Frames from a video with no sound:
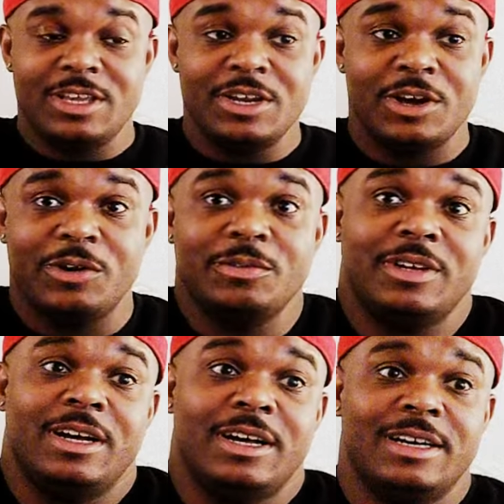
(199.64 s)
you know,
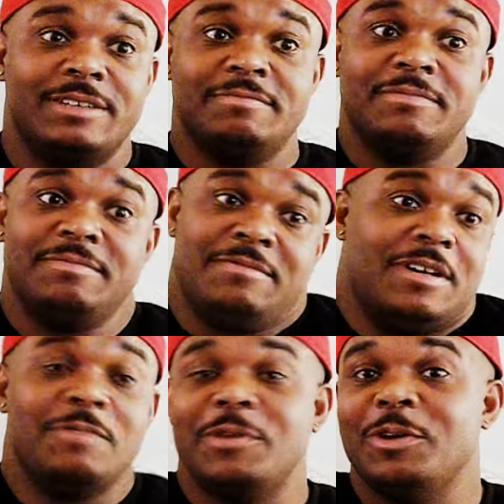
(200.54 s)
uh,
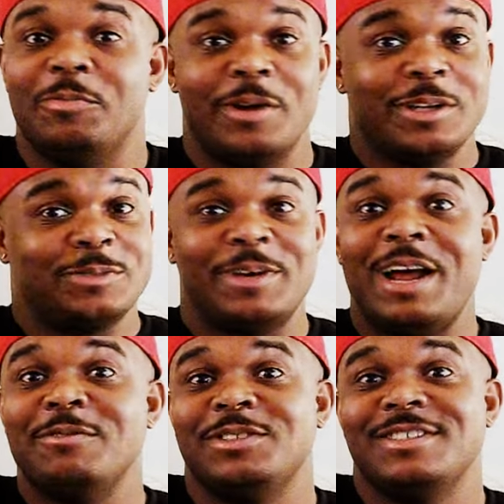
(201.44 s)
no, it wasn't no pressure, man.
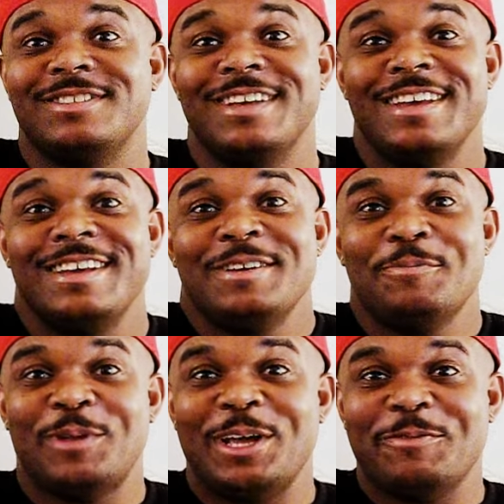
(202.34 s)
I was just
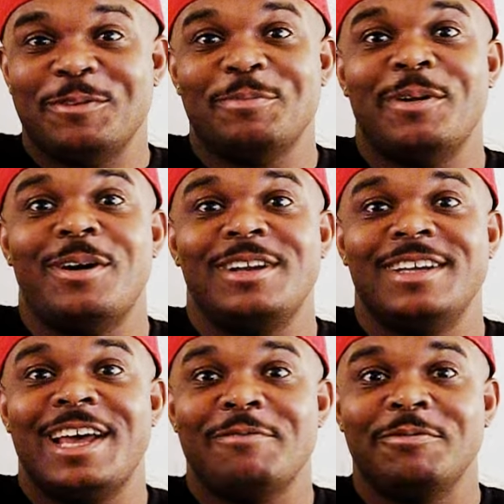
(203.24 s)
playing football
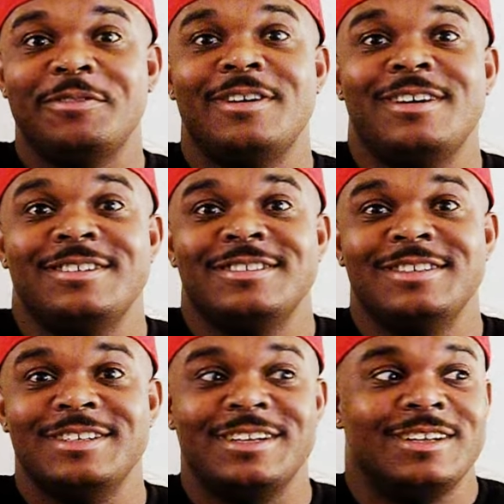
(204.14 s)
and having fun
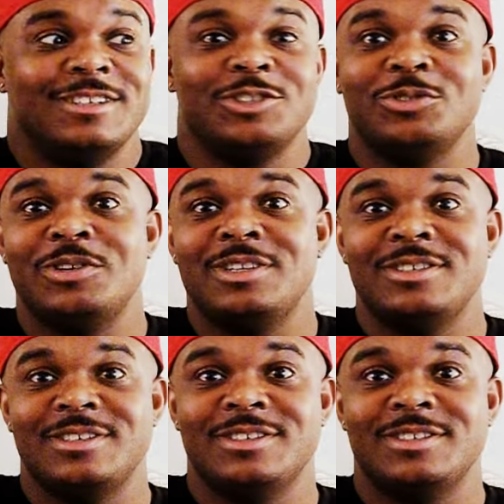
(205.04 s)
and, and enjoying
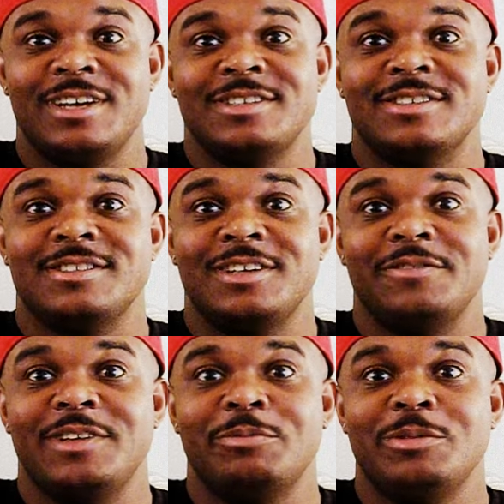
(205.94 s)
the success and
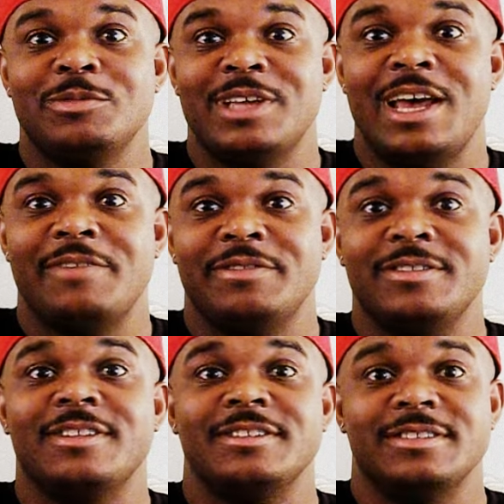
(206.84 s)
stuff that we was having.
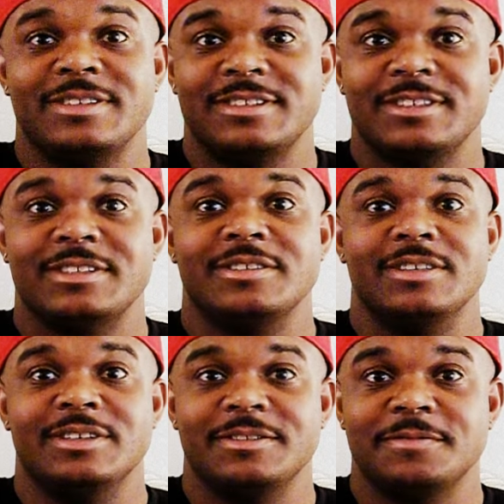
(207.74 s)
Okay.
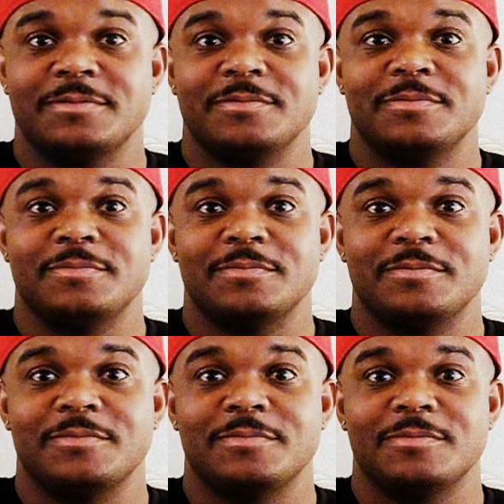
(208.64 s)
So you picked the
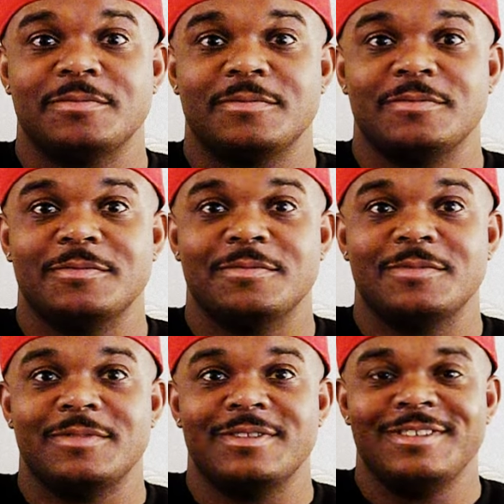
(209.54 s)
University of
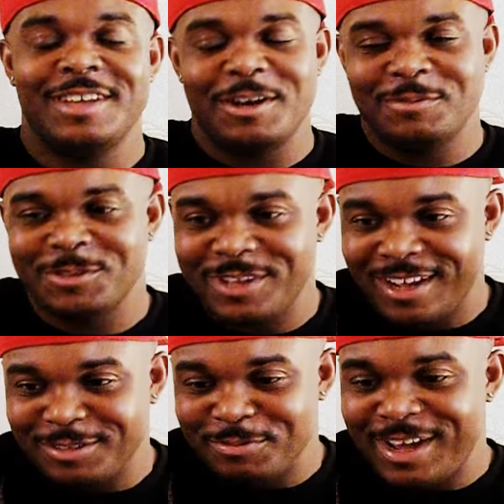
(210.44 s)
Wisconsin. Yeah, no
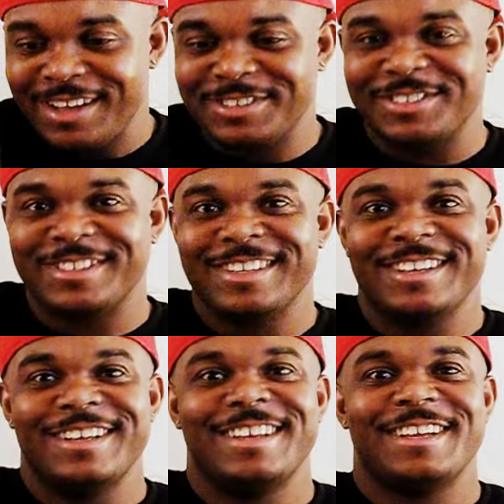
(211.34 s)
doubt. The best. Why?
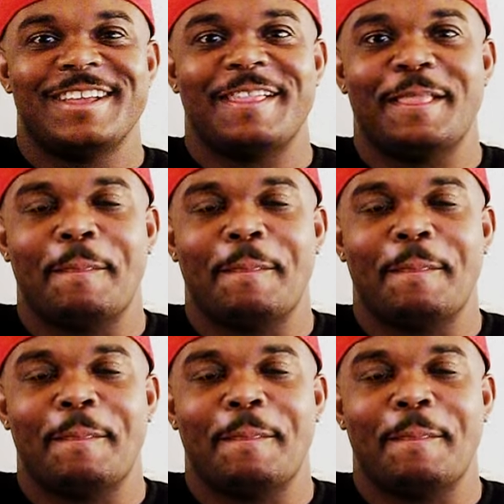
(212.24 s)
Why?